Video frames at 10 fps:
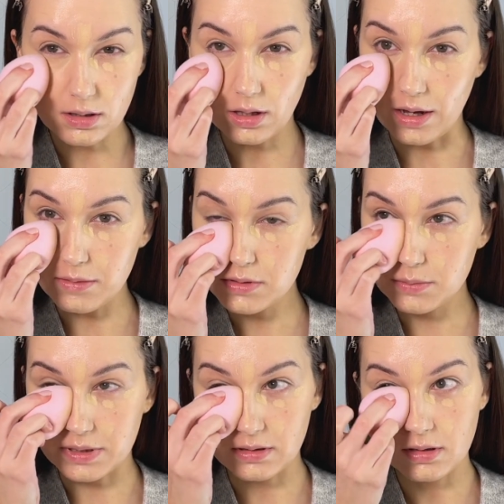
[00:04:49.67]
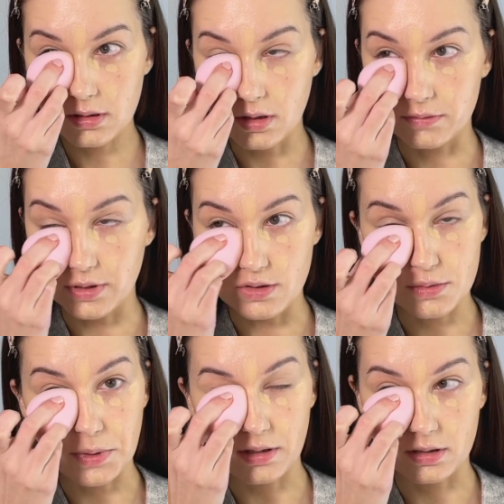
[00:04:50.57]
I was a bit confused
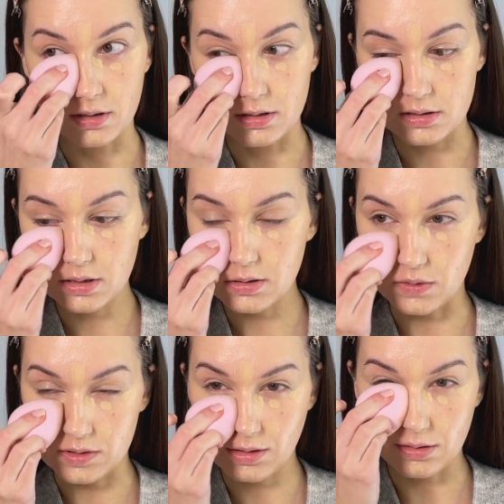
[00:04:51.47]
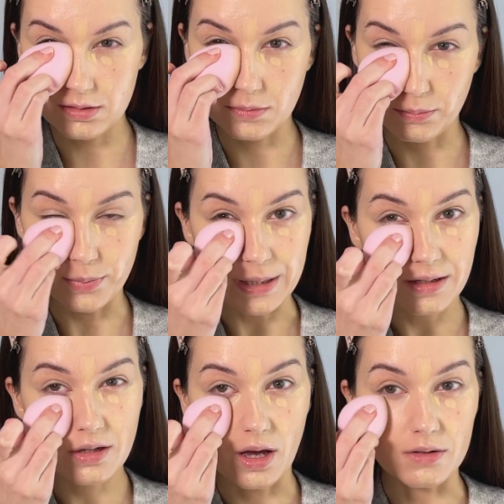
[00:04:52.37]
because, so it's called Big
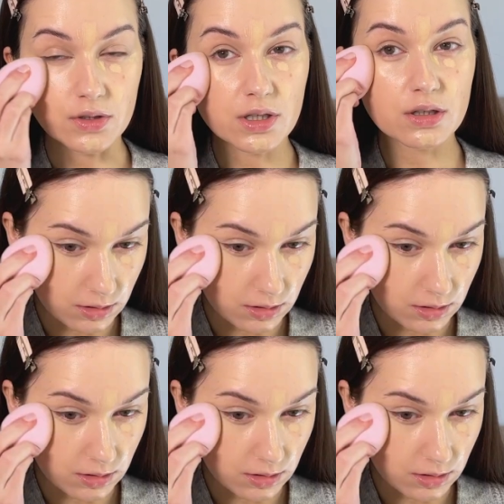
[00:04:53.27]
Cover.